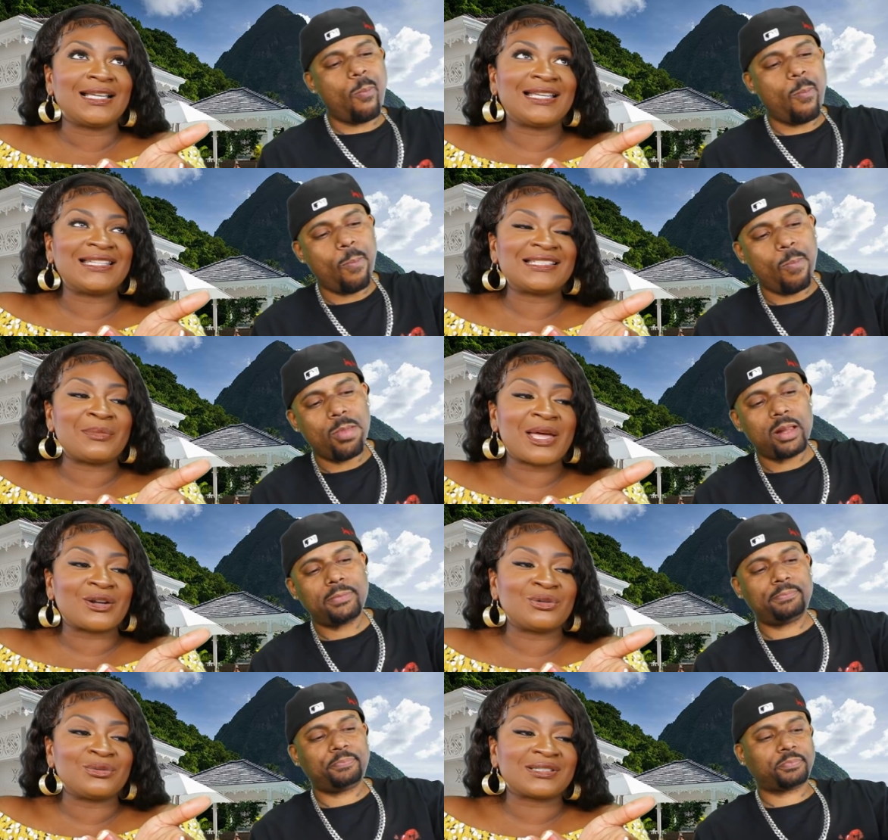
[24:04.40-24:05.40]
Speaker 1: it doesn't
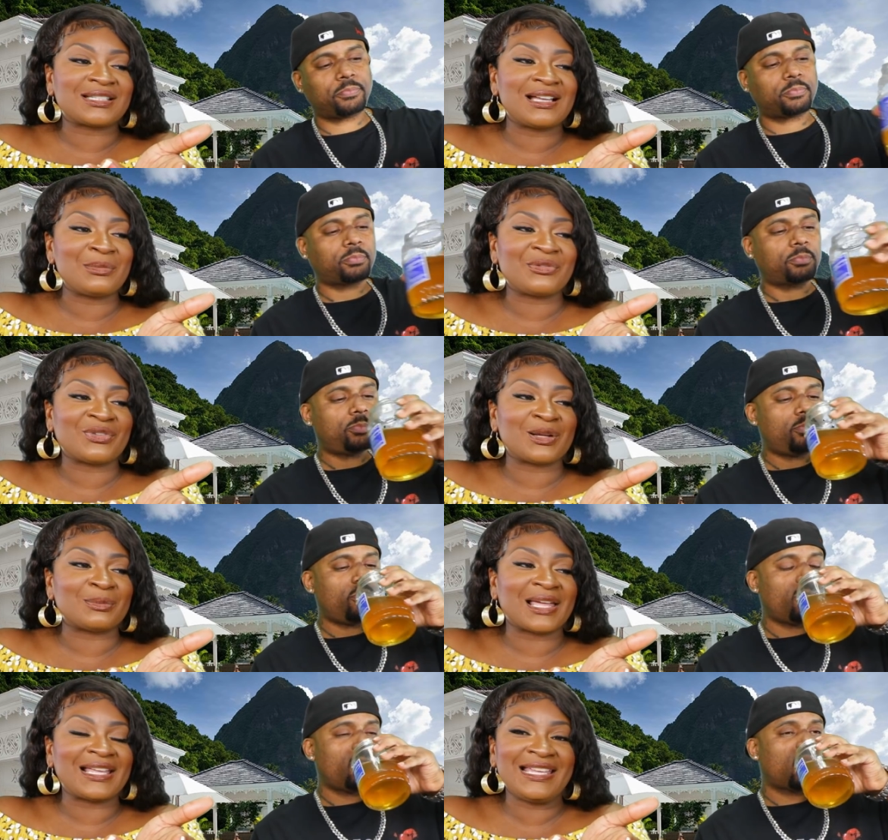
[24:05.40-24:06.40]
matter who it's coming
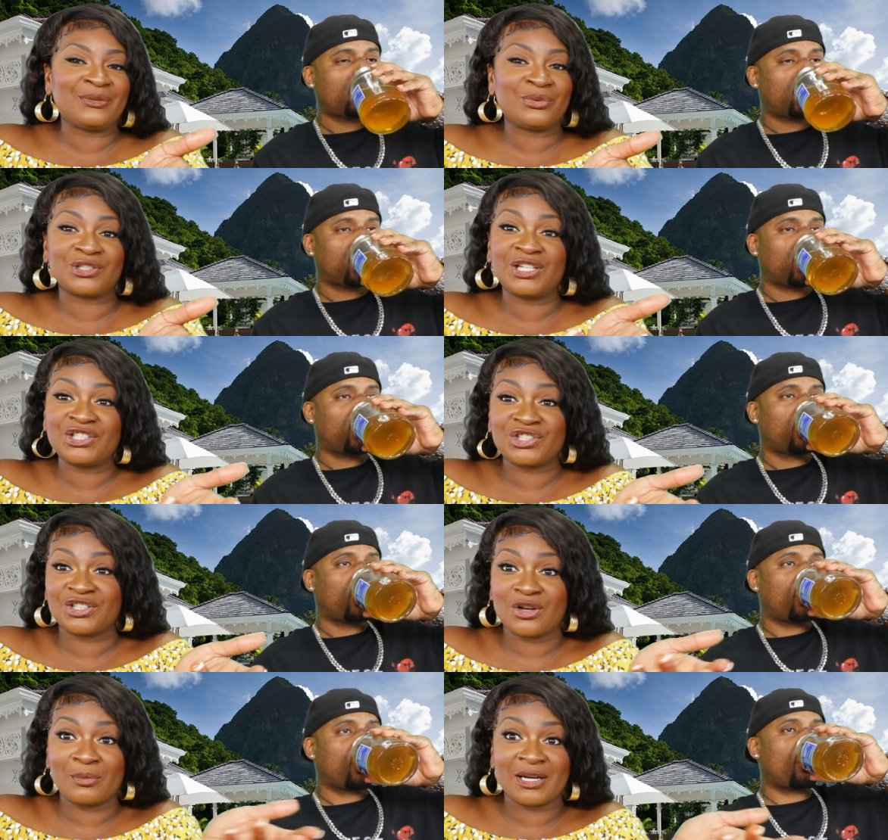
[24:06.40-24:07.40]
from. Like, he would, he
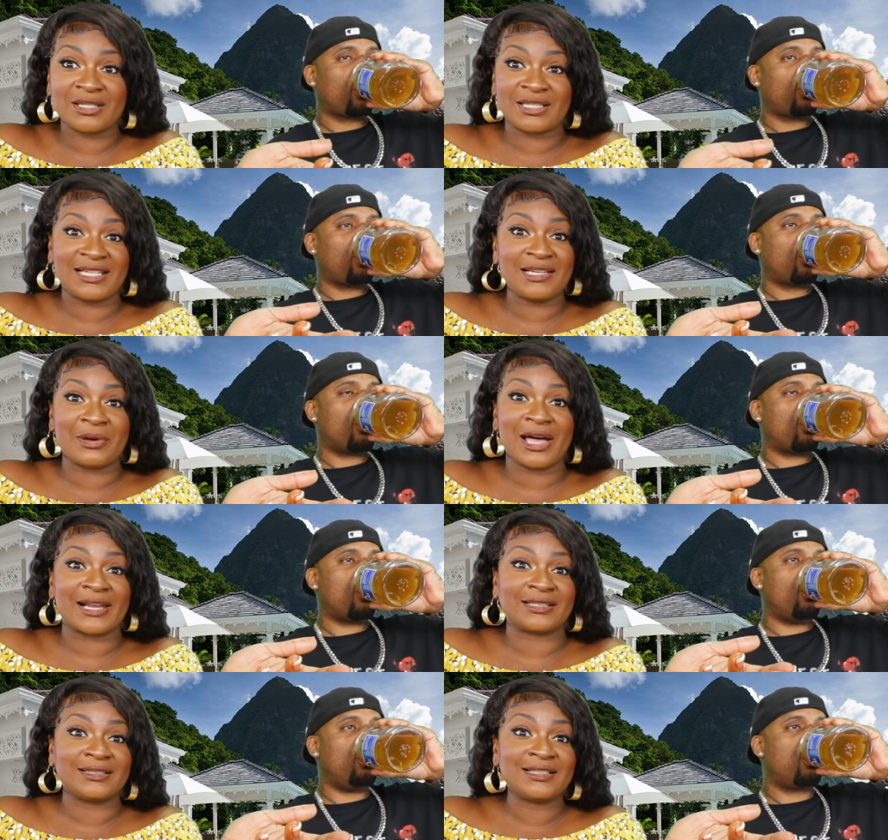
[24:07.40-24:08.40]
should know better than
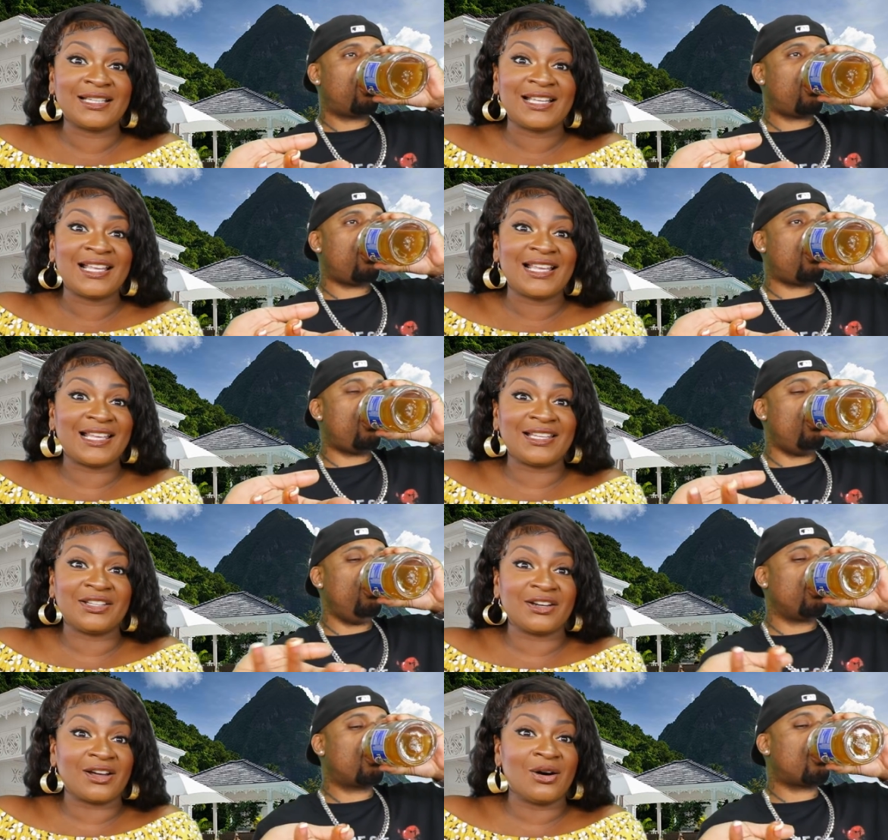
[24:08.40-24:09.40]
anybody.
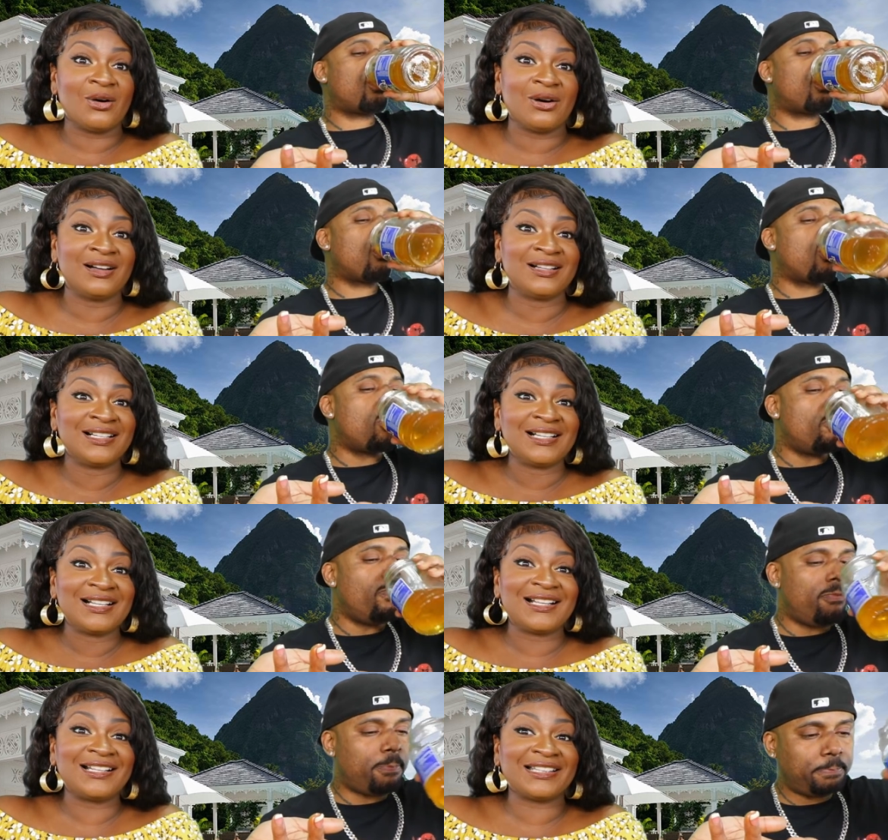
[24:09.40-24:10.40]
You know?
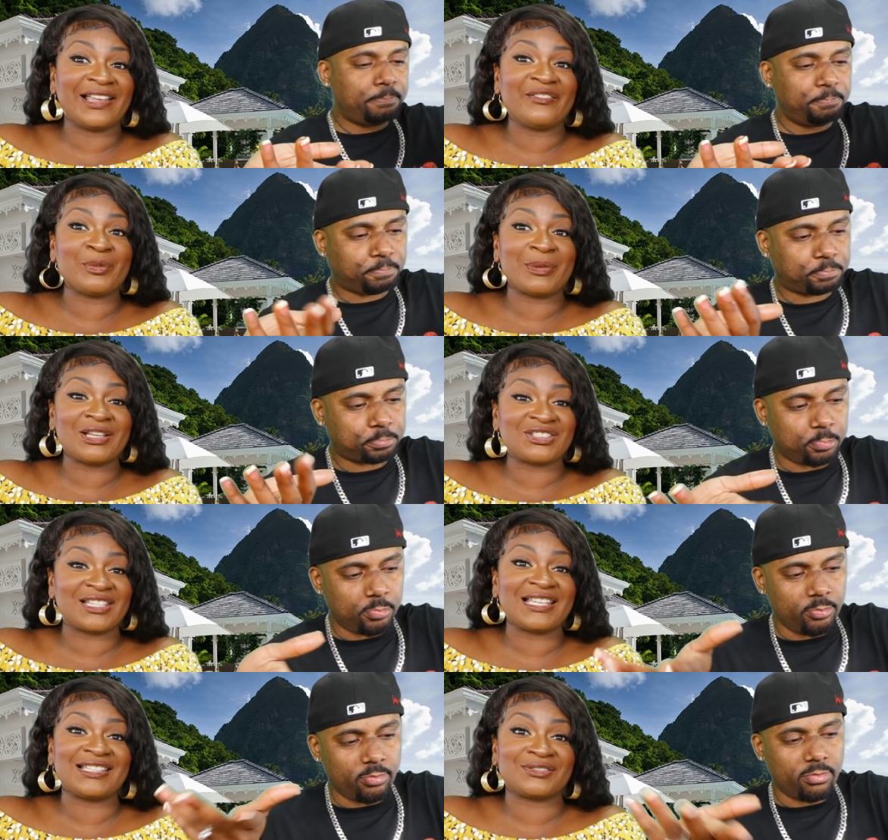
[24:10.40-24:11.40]
The information
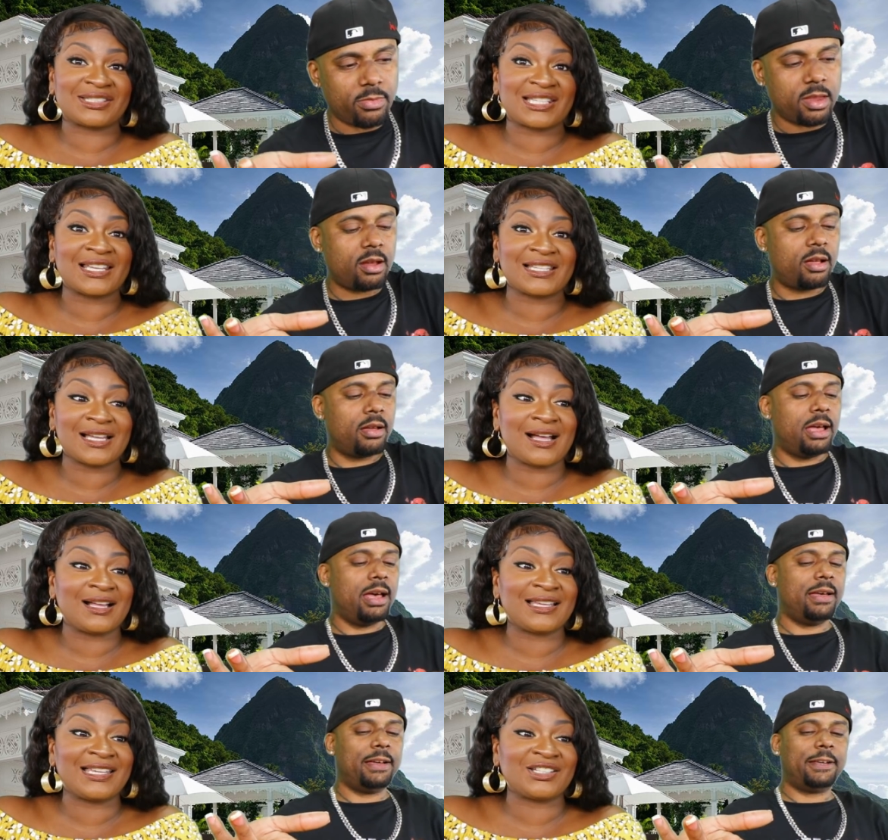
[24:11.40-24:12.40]
that he was telling
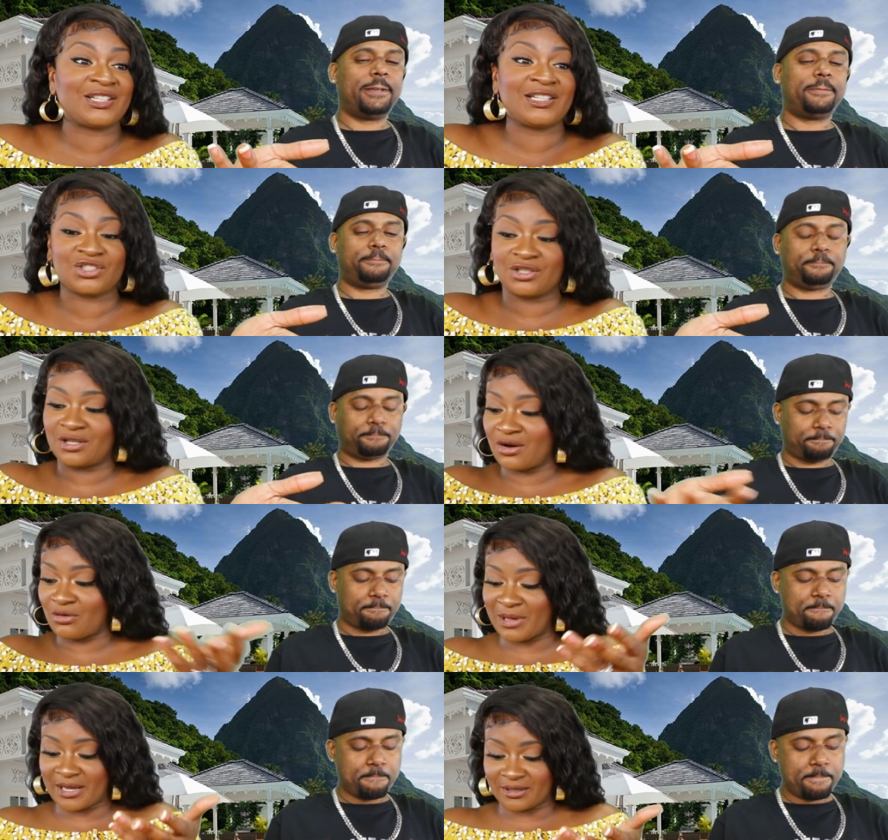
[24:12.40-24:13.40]
y'all, he, he should
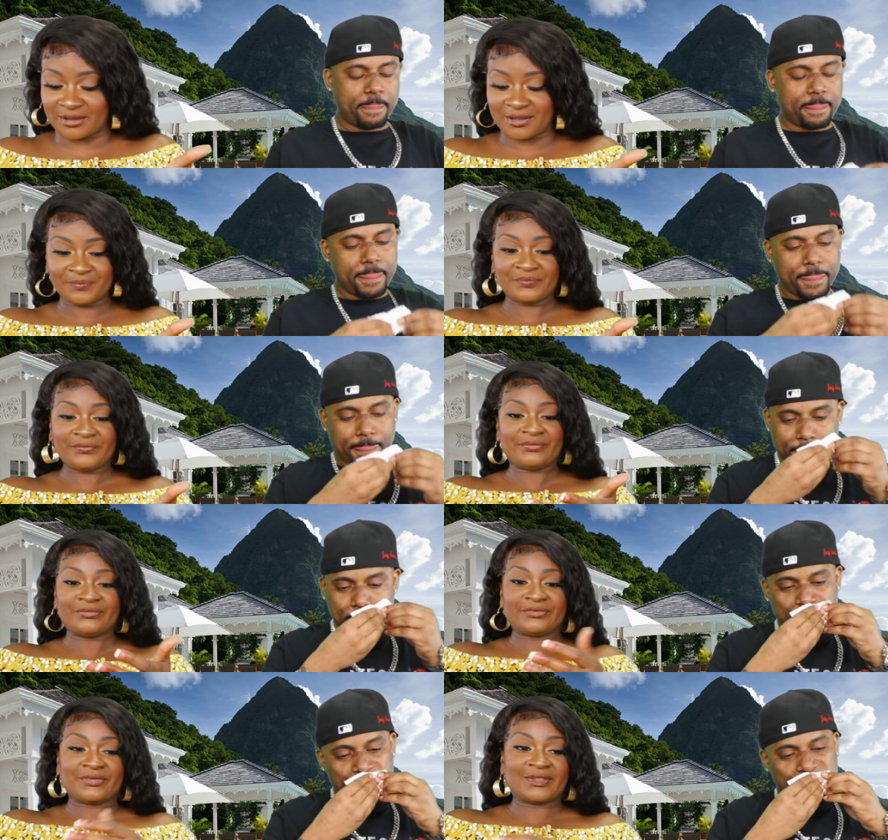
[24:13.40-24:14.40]
know better
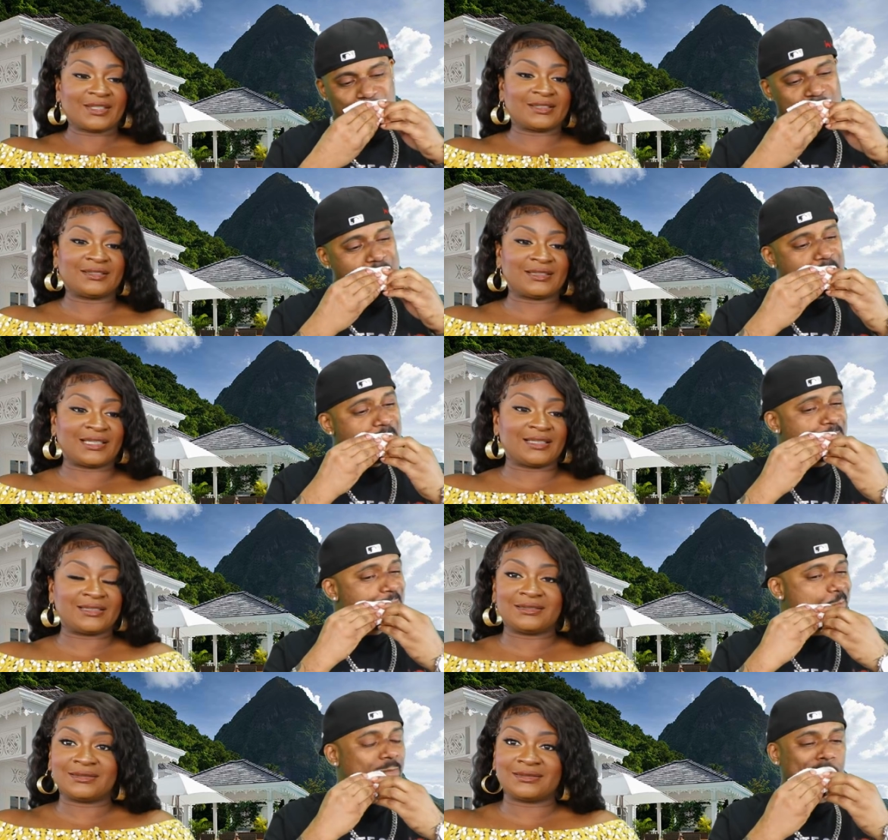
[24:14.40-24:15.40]

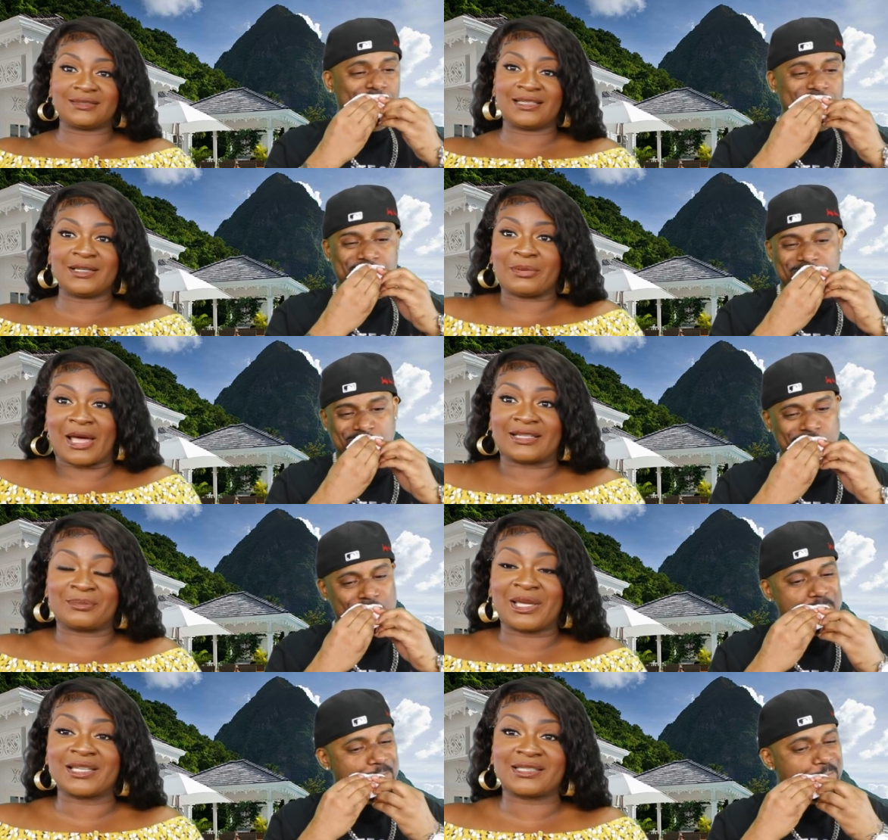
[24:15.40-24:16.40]
than anybody
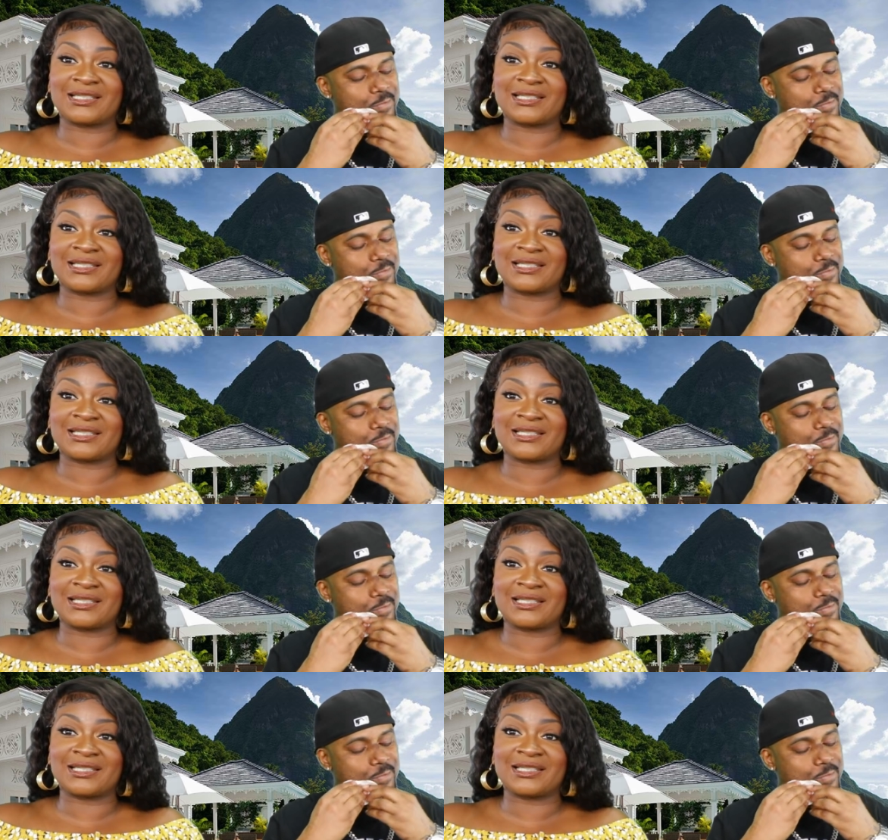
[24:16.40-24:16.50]
because